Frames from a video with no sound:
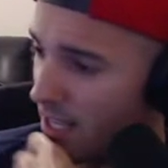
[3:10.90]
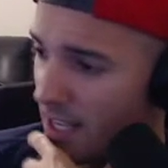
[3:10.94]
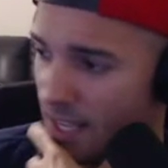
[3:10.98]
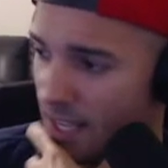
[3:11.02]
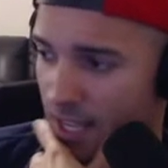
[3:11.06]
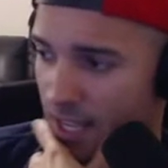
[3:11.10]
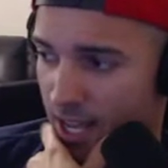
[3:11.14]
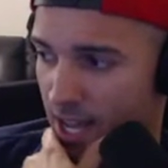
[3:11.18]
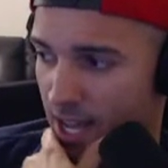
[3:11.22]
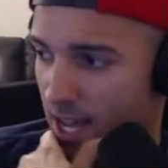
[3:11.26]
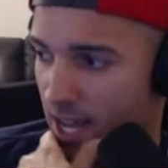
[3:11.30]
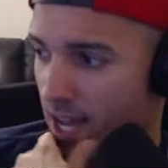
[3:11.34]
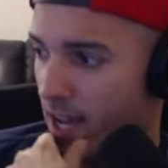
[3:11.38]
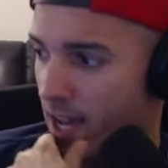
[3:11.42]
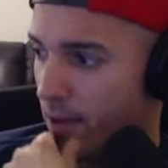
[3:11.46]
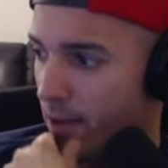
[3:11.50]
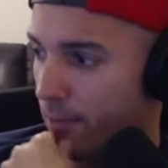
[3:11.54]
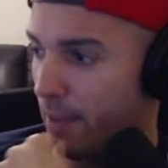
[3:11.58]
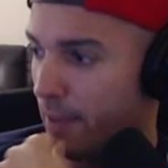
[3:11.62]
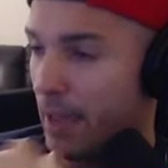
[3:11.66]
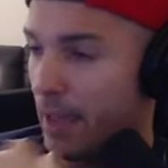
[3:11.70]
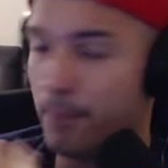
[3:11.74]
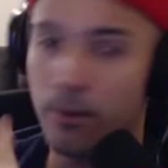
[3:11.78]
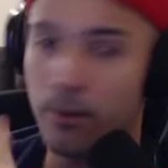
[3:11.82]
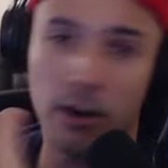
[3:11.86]
Uh, we
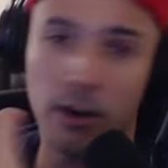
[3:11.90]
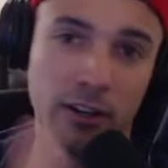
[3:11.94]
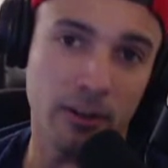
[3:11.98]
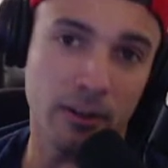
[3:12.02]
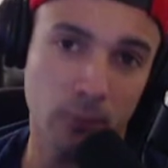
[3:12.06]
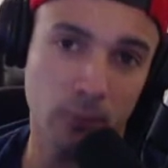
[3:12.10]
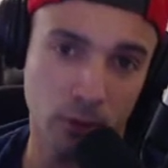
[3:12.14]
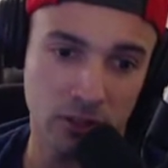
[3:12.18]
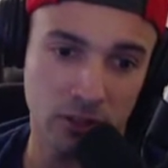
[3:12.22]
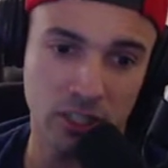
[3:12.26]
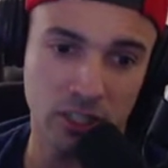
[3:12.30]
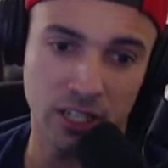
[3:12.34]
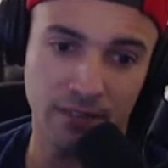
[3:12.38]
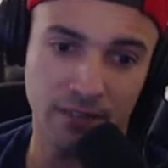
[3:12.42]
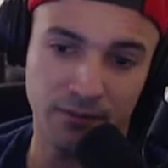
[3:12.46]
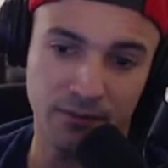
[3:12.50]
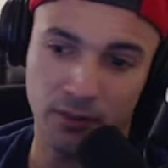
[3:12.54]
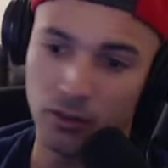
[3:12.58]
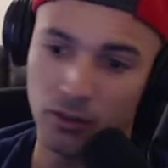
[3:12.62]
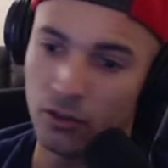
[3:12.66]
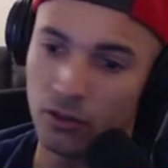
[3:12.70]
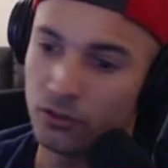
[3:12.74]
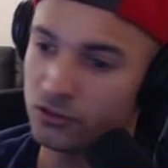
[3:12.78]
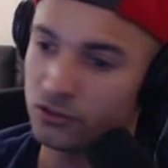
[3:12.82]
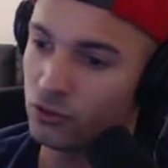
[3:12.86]
got partnered with G
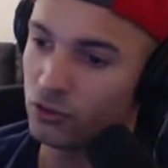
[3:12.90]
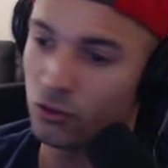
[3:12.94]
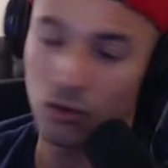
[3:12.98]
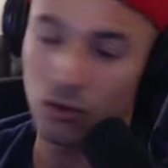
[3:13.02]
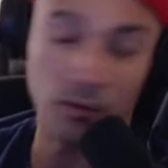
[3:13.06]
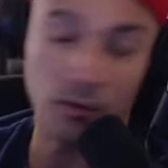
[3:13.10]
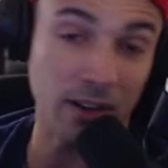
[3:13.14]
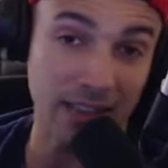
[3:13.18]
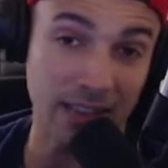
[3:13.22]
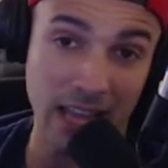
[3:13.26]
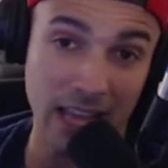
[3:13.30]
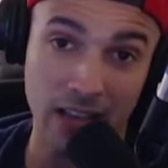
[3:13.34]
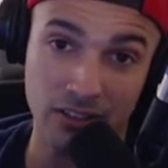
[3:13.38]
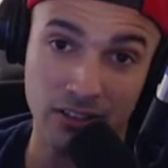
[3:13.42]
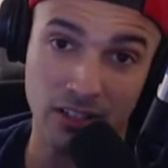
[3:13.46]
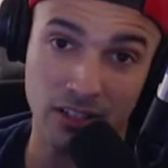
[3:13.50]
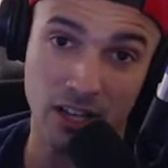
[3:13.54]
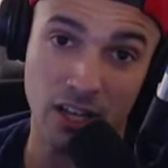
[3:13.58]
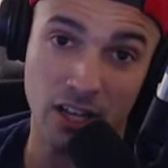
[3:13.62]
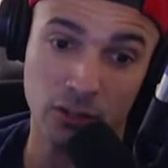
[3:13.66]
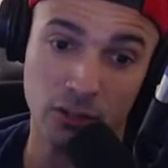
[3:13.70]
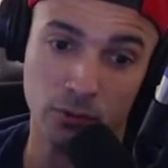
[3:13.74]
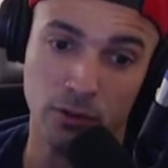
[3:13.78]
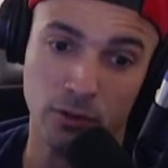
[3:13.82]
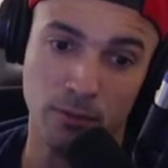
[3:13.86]
Fuel, sold over a thousand
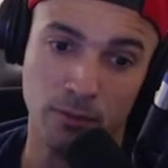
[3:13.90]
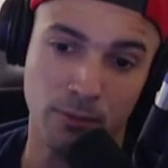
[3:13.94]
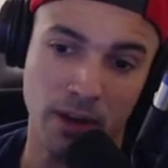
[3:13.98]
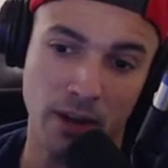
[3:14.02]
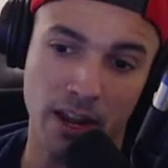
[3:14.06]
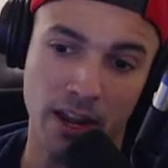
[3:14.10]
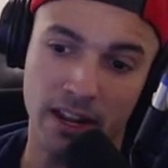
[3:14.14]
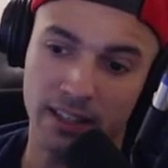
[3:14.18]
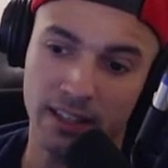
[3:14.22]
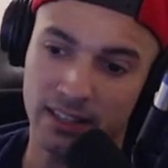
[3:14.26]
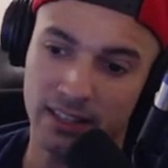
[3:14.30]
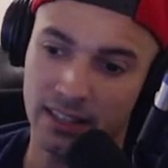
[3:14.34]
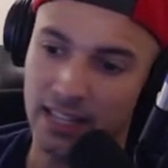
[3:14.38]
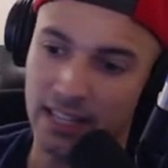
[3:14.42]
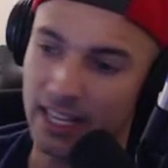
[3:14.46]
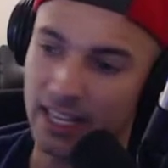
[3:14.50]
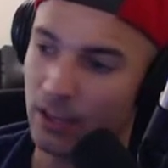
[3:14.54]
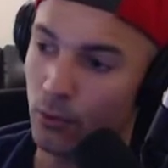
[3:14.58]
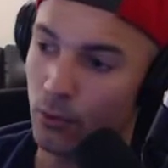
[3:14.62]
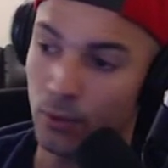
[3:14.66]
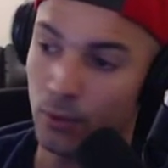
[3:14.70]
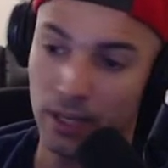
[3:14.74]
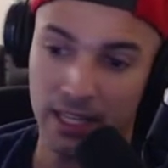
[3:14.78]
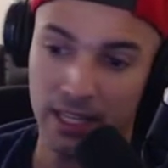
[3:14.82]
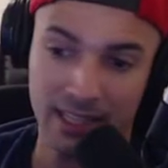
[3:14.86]
dollars worth of product in like a
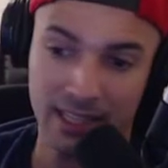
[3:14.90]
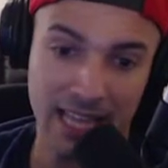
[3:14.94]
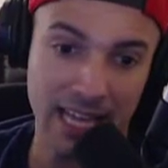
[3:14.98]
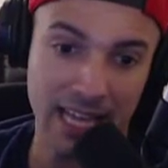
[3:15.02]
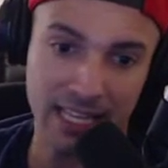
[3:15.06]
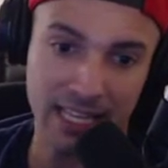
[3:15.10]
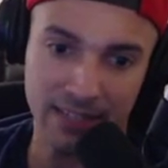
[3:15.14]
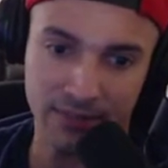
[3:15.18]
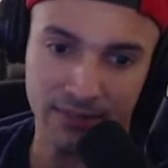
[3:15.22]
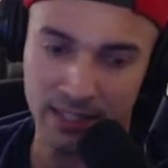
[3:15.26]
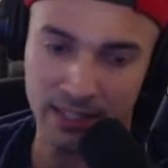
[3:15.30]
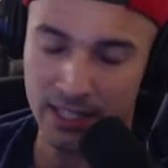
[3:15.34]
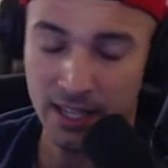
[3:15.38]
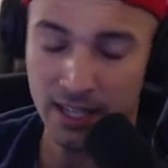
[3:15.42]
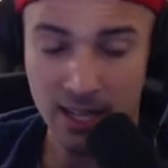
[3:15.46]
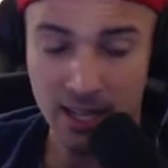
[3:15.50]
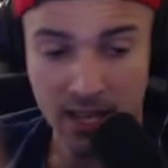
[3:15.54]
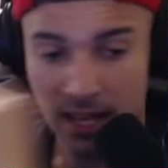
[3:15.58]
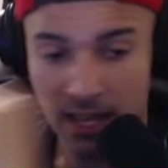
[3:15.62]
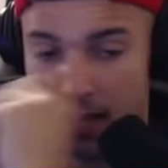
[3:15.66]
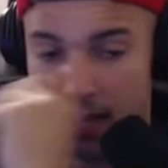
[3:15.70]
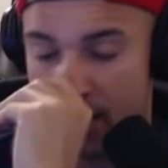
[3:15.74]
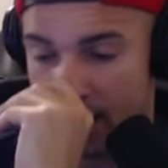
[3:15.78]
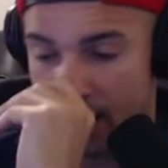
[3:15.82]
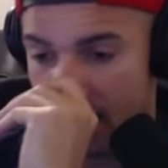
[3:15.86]
week, not even.
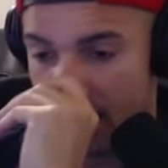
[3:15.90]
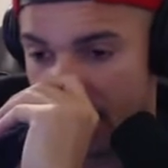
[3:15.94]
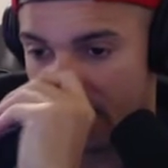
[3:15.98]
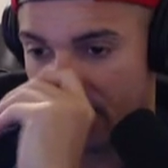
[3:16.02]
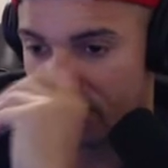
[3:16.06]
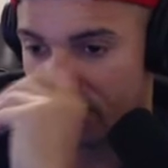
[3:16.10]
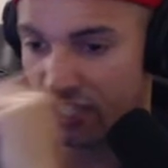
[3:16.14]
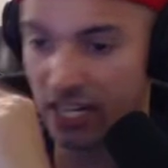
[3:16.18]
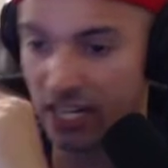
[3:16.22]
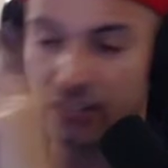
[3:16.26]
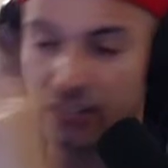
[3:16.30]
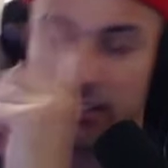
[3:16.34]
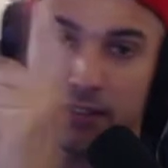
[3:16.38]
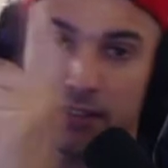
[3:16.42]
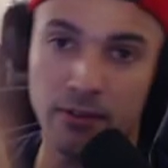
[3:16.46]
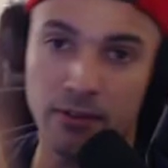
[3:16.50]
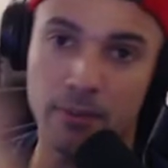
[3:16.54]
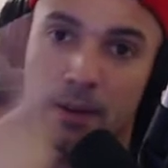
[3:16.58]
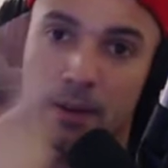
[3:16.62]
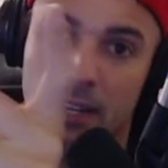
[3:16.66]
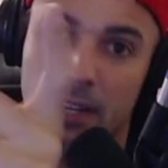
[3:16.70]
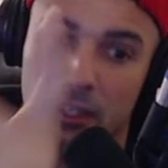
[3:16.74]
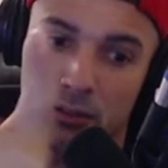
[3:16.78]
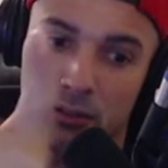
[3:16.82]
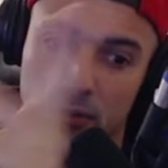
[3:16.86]
Uh, shout out to
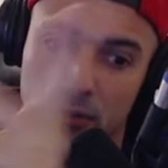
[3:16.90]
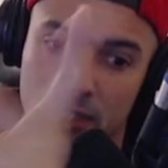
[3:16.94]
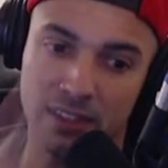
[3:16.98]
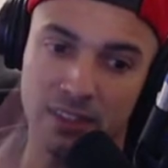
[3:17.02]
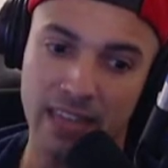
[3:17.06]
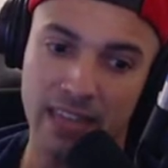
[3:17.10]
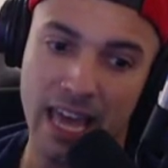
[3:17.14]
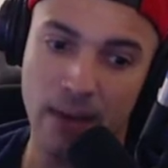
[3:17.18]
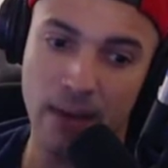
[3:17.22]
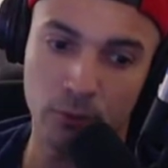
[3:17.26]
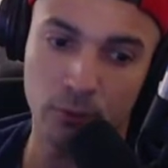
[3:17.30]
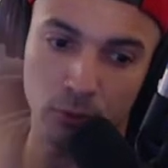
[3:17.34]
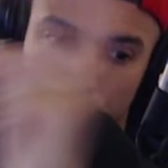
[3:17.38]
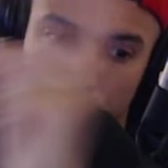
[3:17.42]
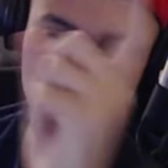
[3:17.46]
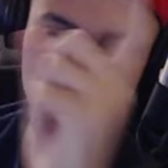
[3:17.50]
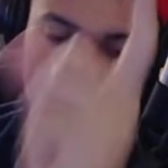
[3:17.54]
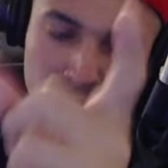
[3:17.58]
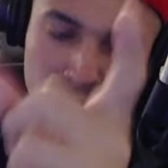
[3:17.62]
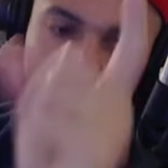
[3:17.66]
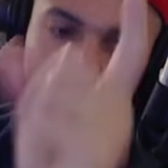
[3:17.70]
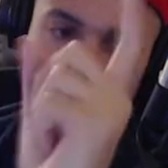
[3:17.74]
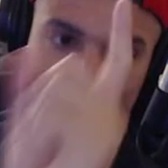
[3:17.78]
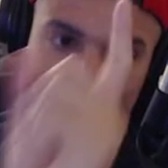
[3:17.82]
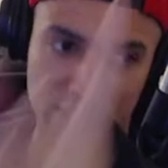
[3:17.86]
everybody who did that. We'll be
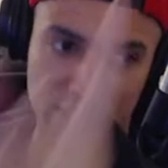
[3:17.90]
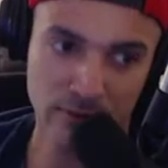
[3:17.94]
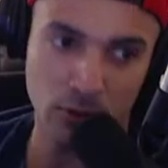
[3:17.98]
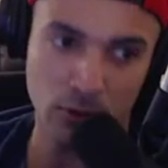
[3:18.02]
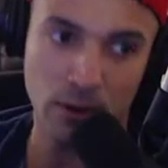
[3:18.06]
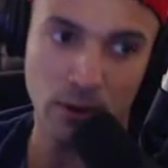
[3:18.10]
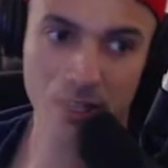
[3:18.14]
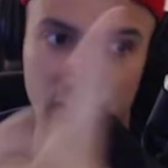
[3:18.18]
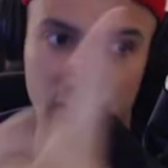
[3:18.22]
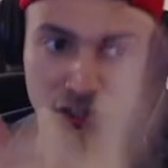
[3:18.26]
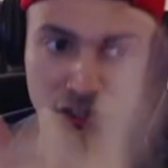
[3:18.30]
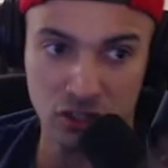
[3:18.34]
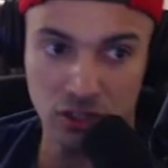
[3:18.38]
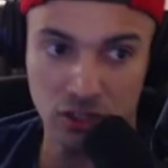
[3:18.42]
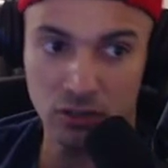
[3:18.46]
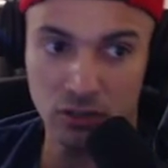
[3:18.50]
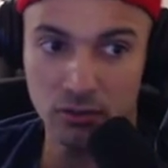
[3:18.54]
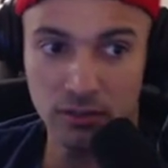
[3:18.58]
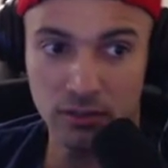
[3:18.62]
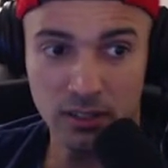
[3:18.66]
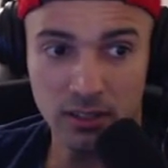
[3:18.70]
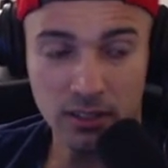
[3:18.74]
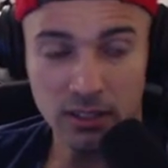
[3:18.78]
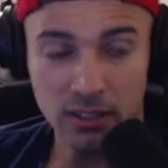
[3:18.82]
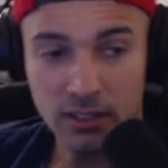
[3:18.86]
doing that giveaway
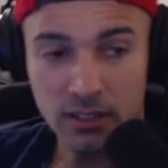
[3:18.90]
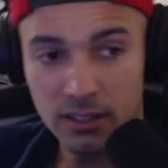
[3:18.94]
soon.